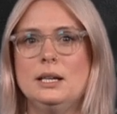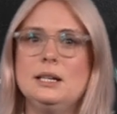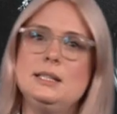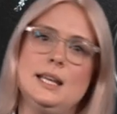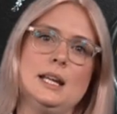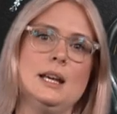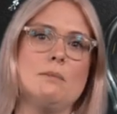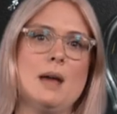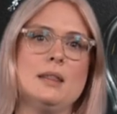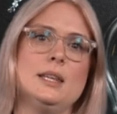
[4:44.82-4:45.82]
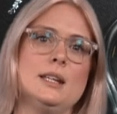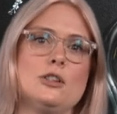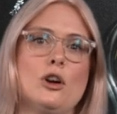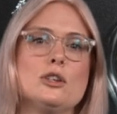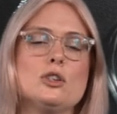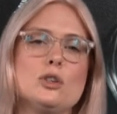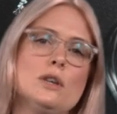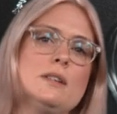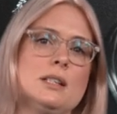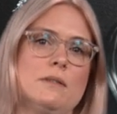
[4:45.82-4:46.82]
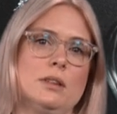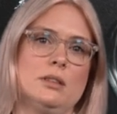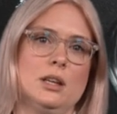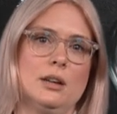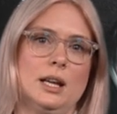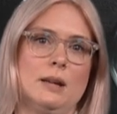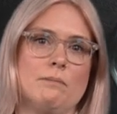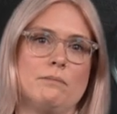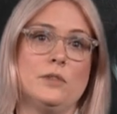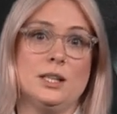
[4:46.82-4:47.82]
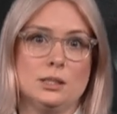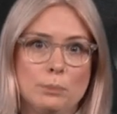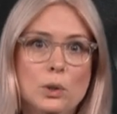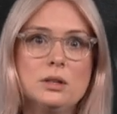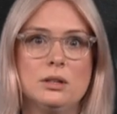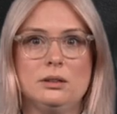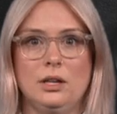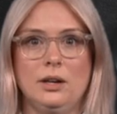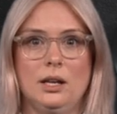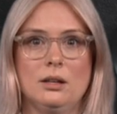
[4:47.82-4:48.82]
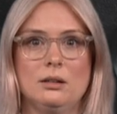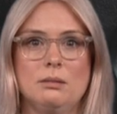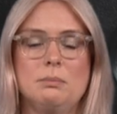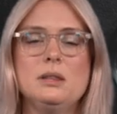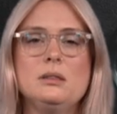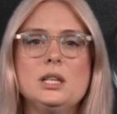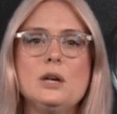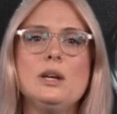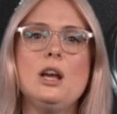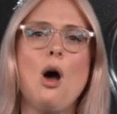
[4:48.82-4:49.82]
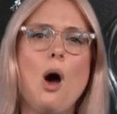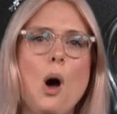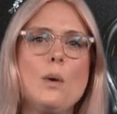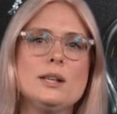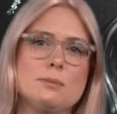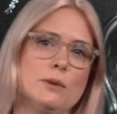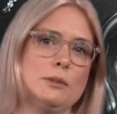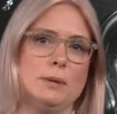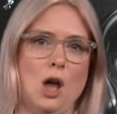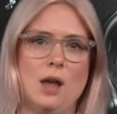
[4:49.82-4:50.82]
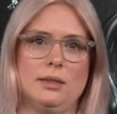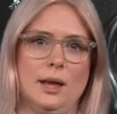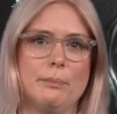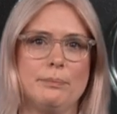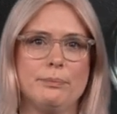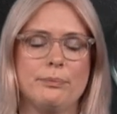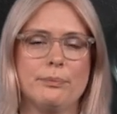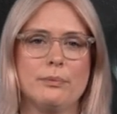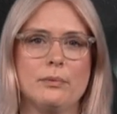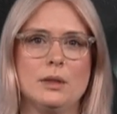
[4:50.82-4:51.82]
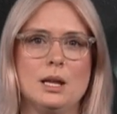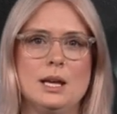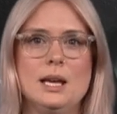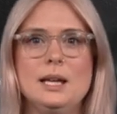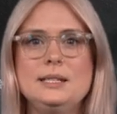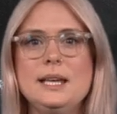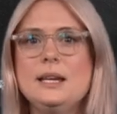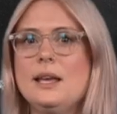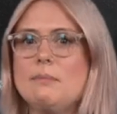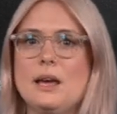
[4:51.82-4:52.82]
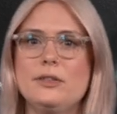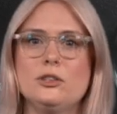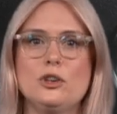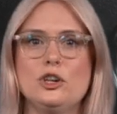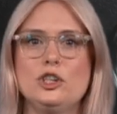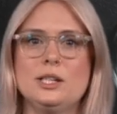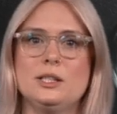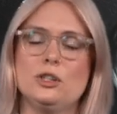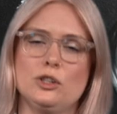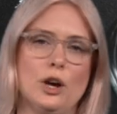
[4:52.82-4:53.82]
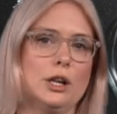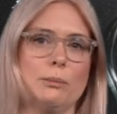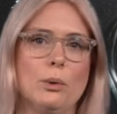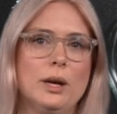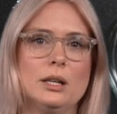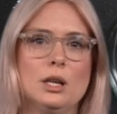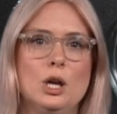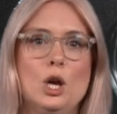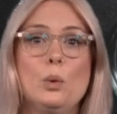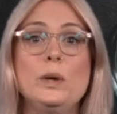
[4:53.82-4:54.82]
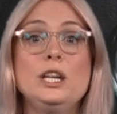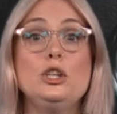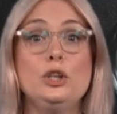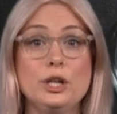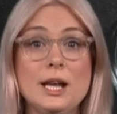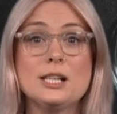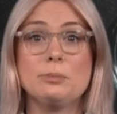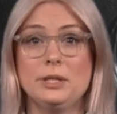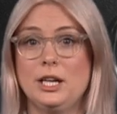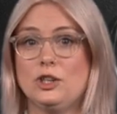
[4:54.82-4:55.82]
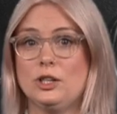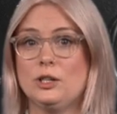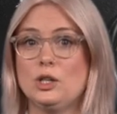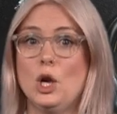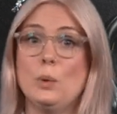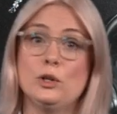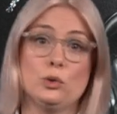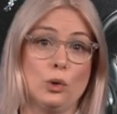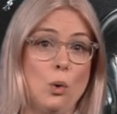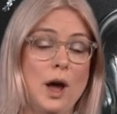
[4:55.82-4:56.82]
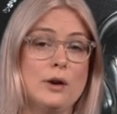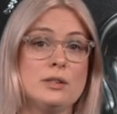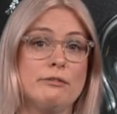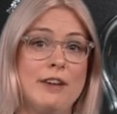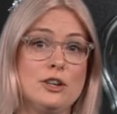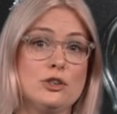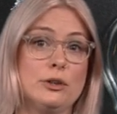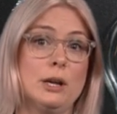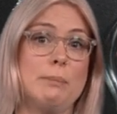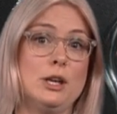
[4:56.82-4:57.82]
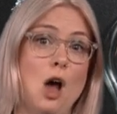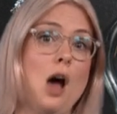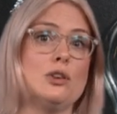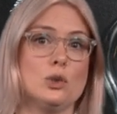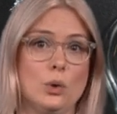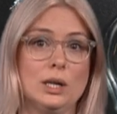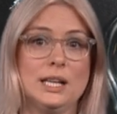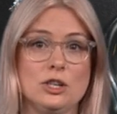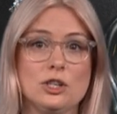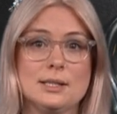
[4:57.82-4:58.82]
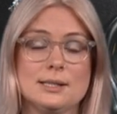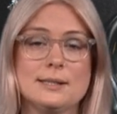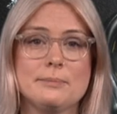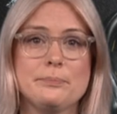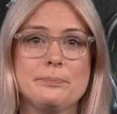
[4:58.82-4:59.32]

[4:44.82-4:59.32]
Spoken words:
Data and methods are in service of the theory, they support the theory, but theory always moves beyond them. Data and methods are just the starting point. We need good explanations, which requires venturing beyond correlations.